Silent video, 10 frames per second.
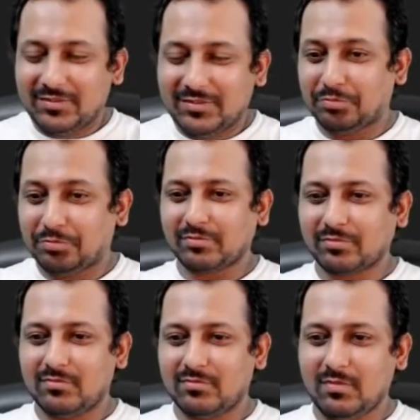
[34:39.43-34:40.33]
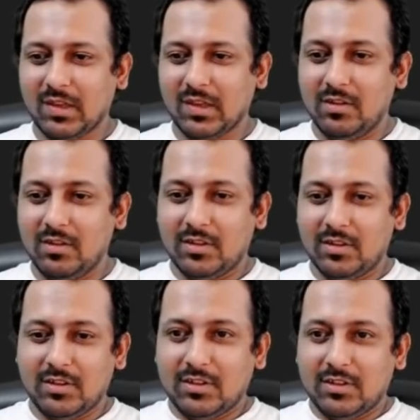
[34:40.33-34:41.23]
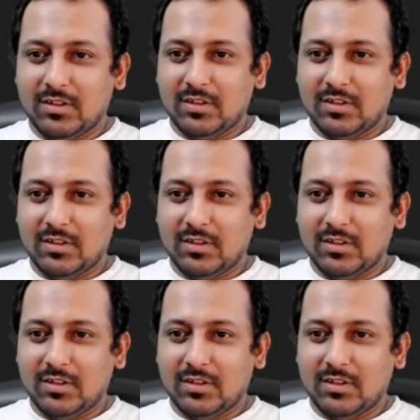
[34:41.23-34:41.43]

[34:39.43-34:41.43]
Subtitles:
Yes, it is. Great.